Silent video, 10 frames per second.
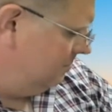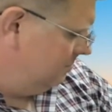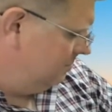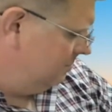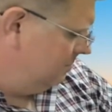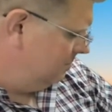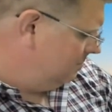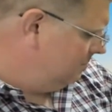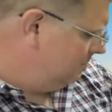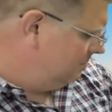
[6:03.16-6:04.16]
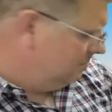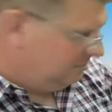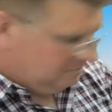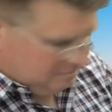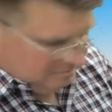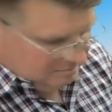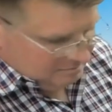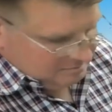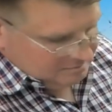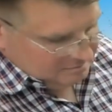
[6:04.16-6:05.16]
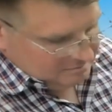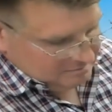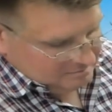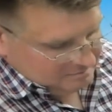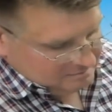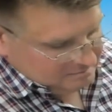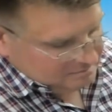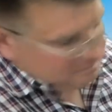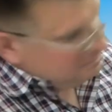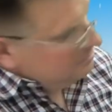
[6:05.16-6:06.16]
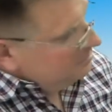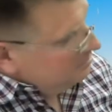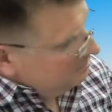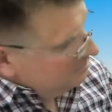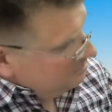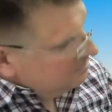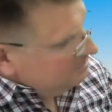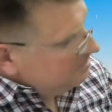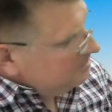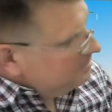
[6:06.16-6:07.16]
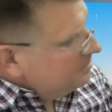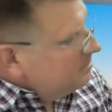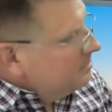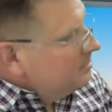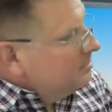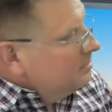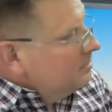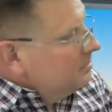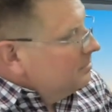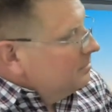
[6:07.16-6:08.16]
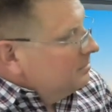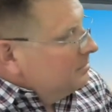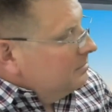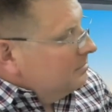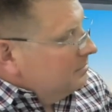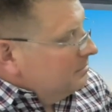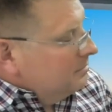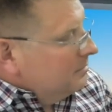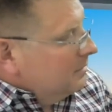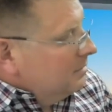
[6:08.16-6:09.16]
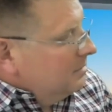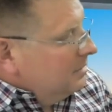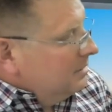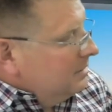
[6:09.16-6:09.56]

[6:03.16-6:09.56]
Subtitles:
This person isn't speaking.